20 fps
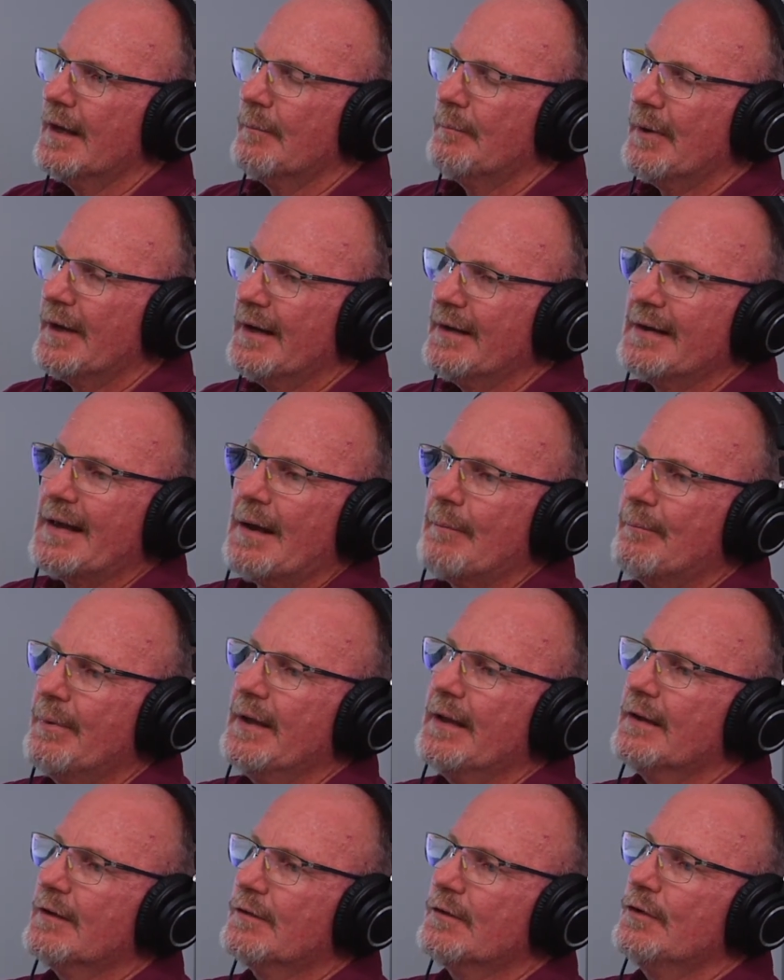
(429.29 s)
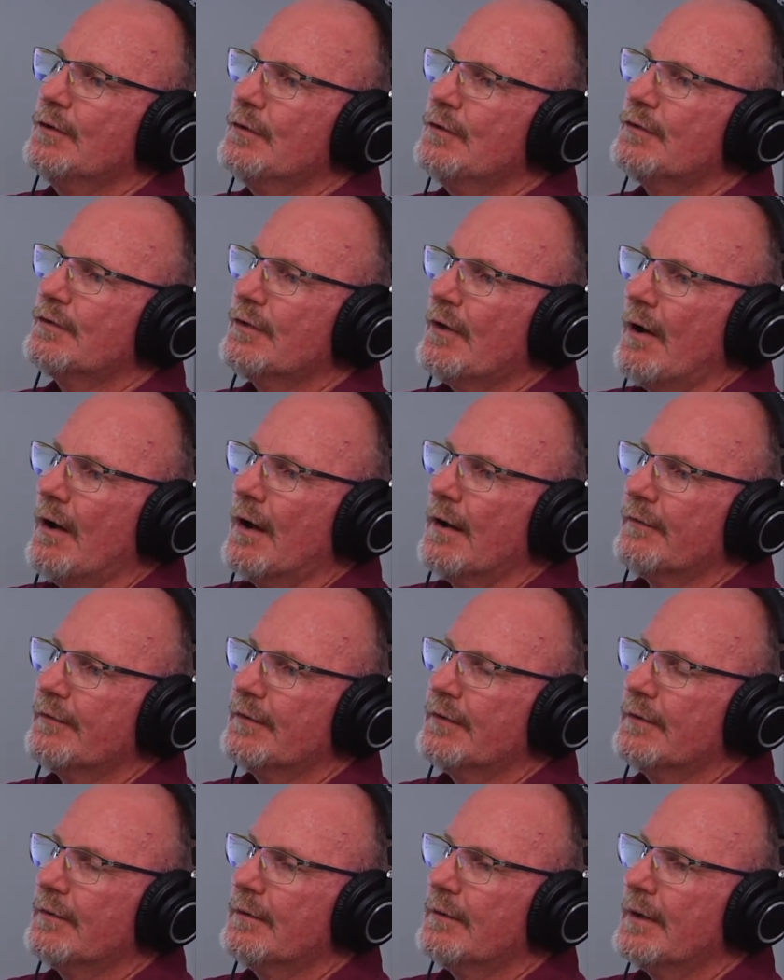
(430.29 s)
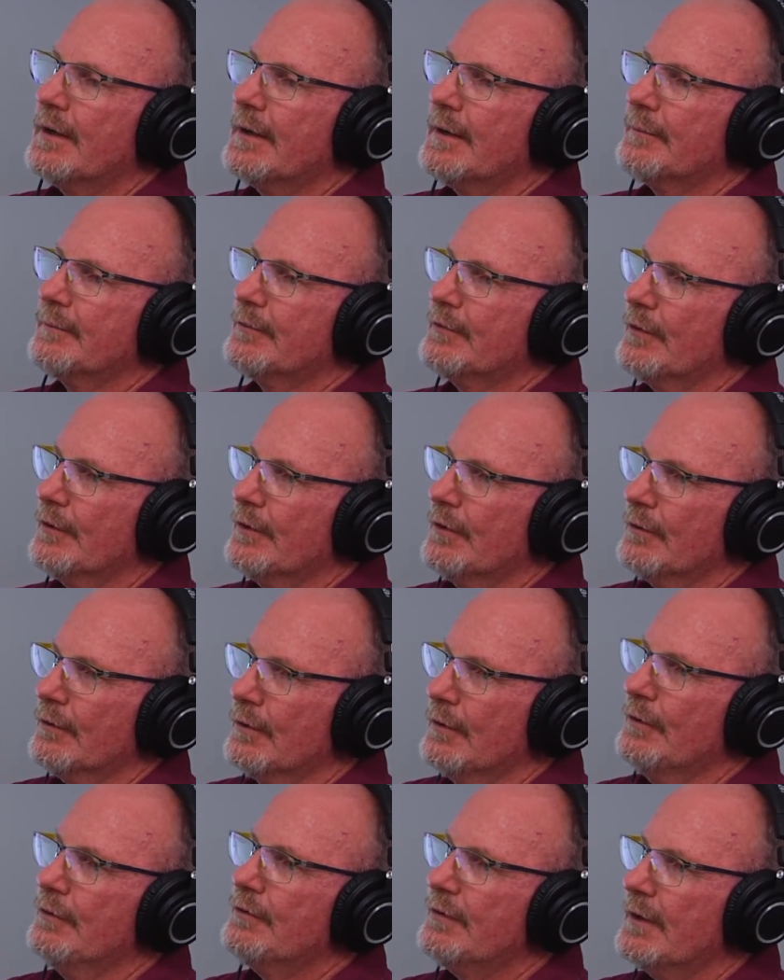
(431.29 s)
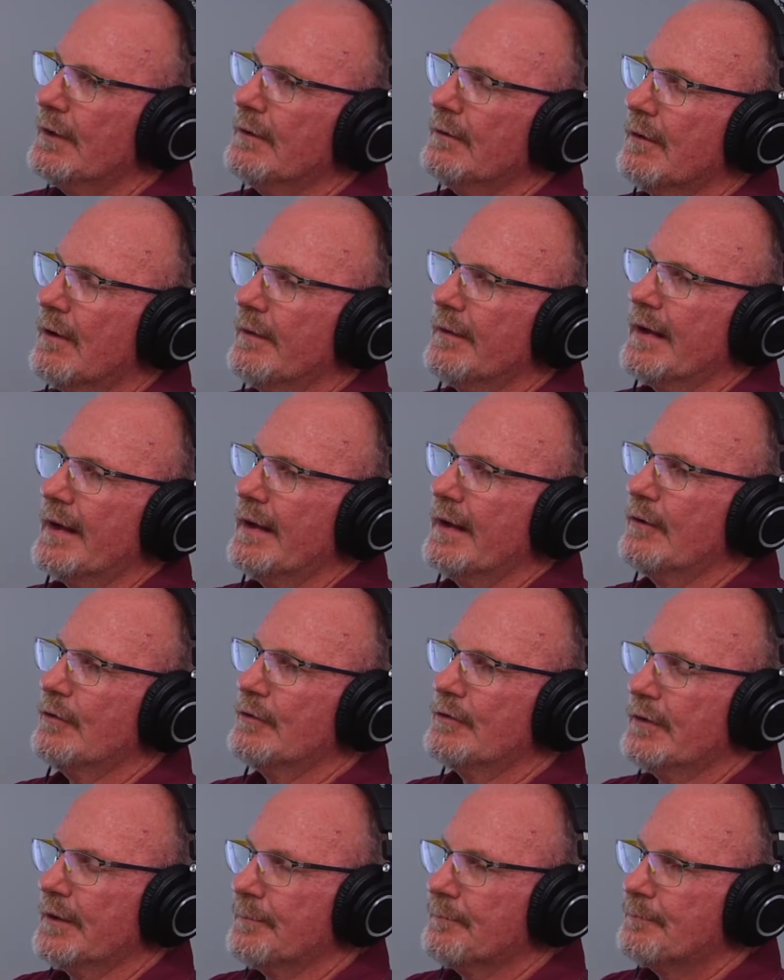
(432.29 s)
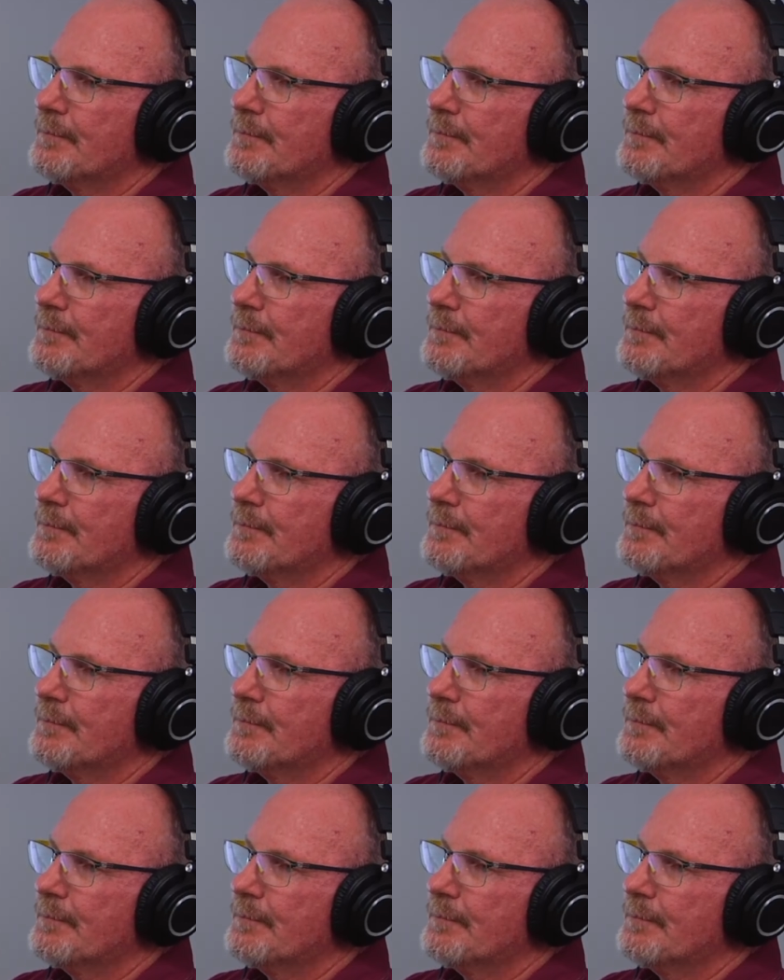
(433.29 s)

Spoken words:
but it not being too soft, so you're losing all that energy.